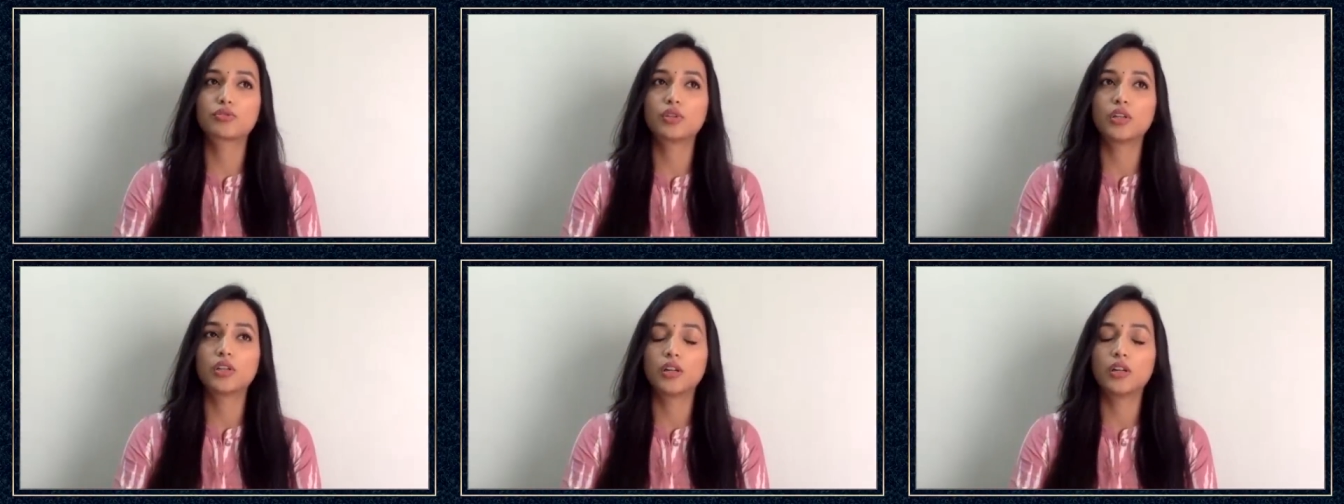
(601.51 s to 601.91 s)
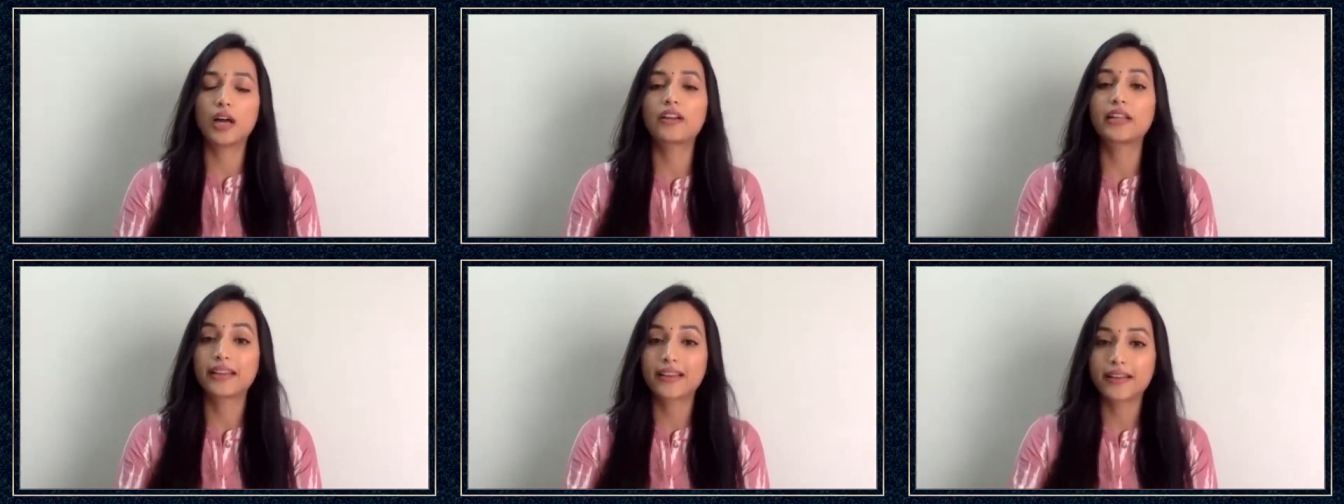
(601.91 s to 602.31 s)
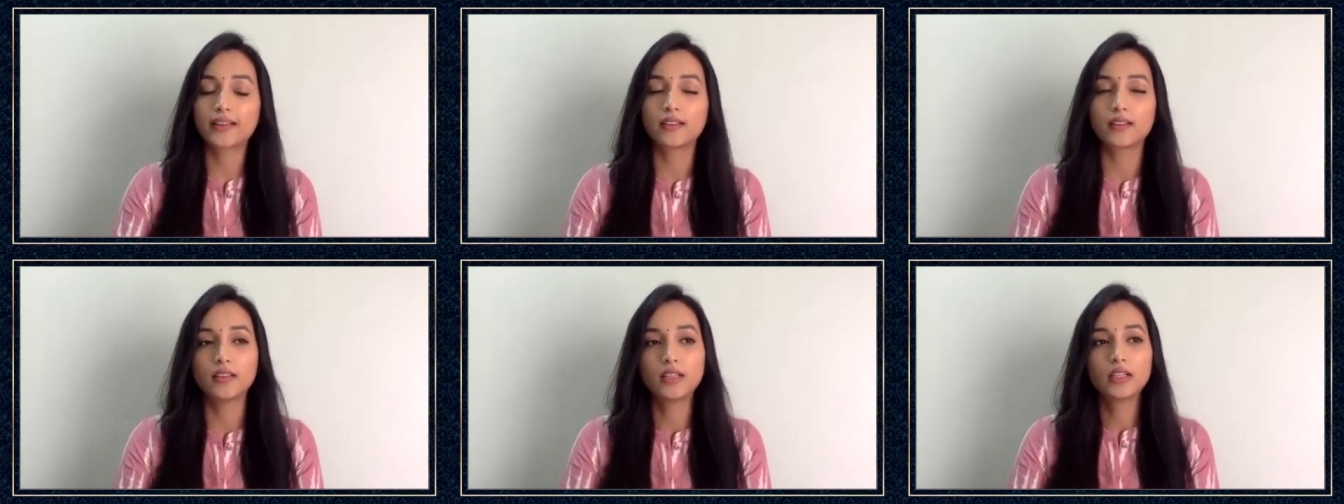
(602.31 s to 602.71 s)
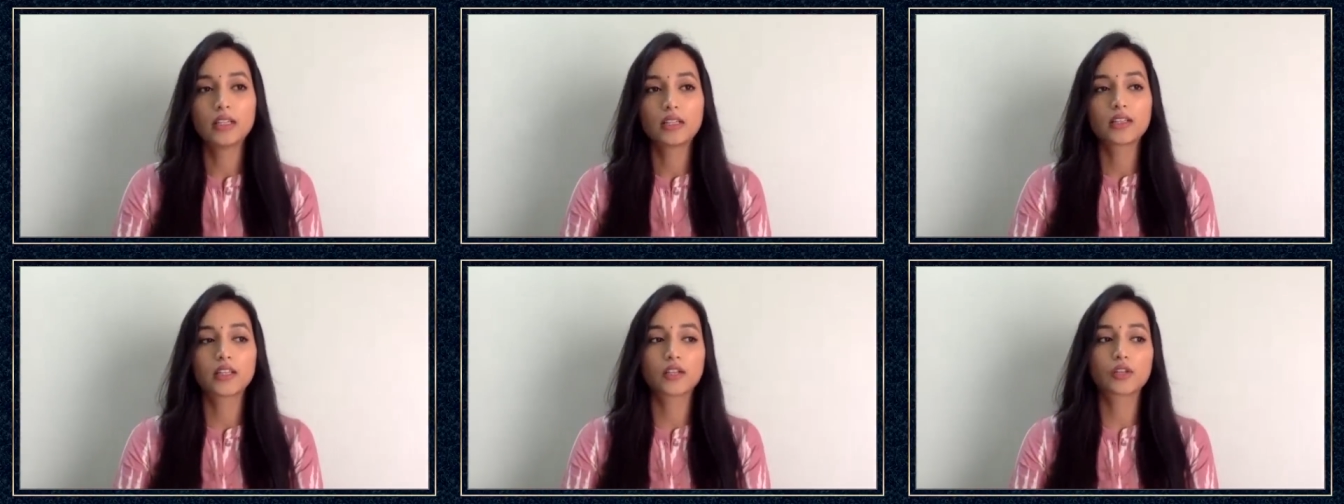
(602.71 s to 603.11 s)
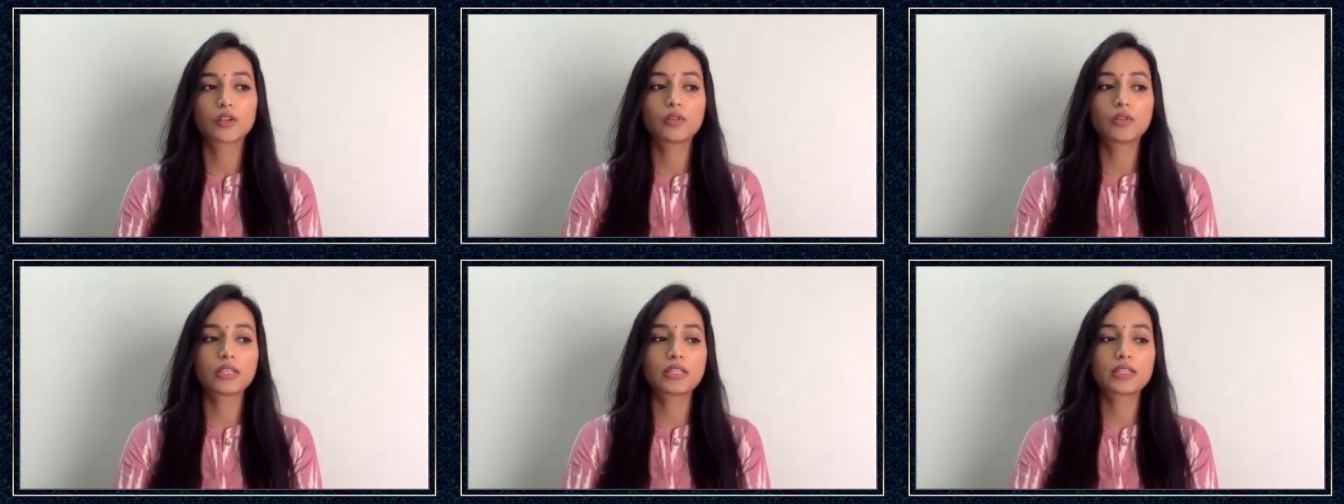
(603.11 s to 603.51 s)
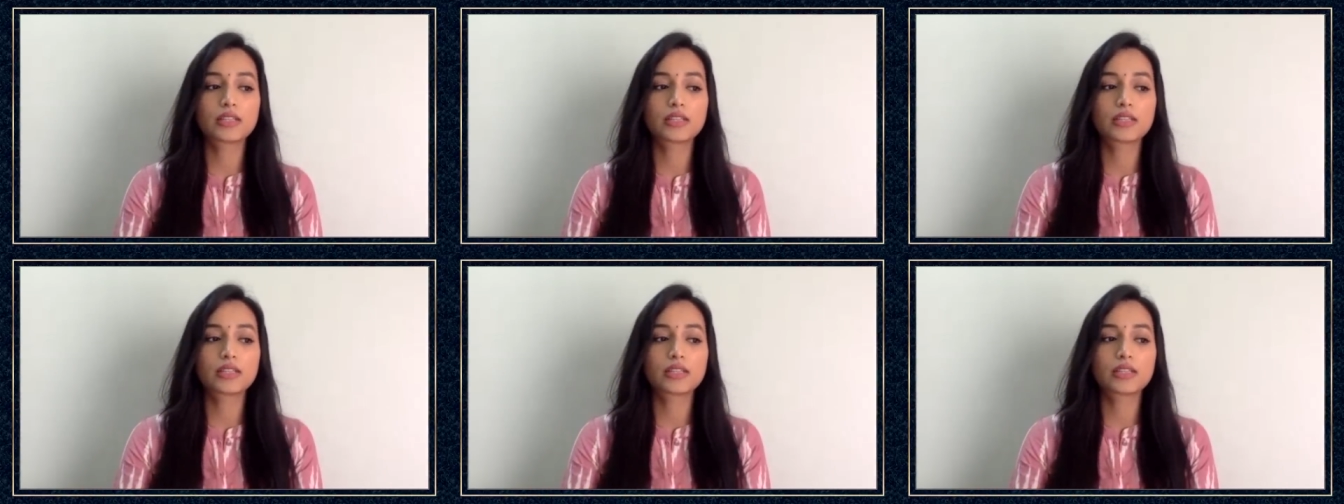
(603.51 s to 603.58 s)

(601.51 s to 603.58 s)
uh, our director that, you know, is